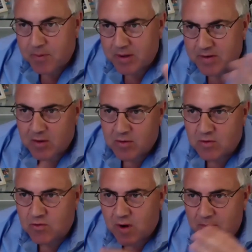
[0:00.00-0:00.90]
So
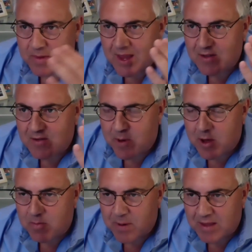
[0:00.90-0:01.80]
Trump needs
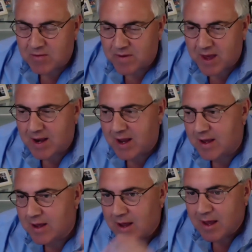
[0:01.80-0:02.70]
both Pennsylvania
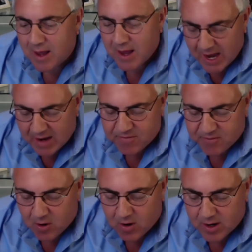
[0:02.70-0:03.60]
and
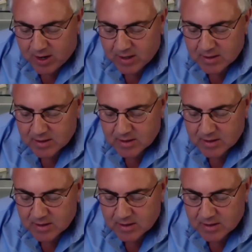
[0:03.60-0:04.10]
Florida.